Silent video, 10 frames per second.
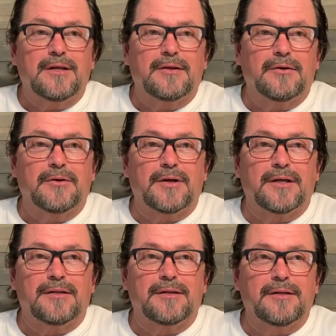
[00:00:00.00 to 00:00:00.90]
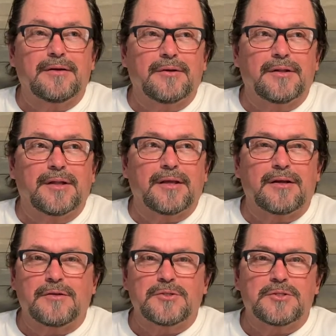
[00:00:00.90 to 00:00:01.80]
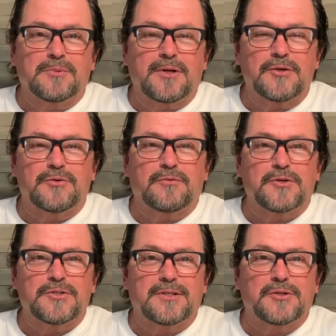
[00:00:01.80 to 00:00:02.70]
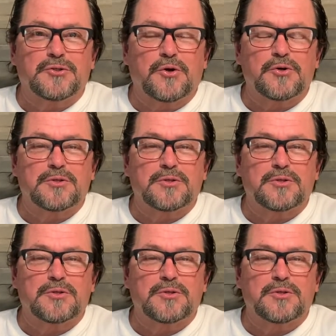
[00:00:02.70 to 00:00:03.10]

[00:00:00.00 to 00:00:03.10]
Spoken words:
It causes some controversy in the church.